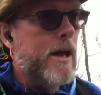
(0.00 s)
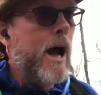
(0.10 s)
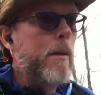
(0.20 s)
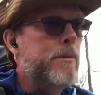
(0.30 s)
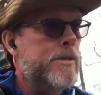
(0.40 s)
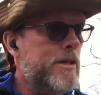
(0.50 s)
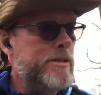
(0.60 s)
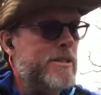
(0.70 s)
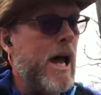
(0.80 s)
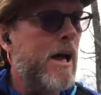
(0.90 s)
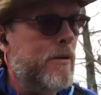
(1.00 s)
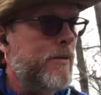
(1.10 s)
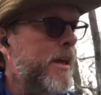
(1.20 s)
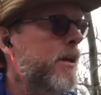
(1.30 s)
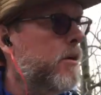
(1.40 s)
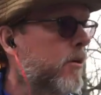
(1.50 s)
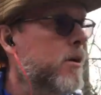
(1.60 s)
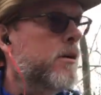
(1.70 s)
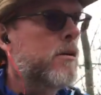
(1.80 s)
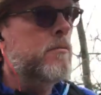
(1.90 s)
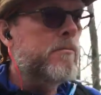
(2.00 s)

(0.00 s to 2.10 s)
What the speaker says: the opposite side of the hill.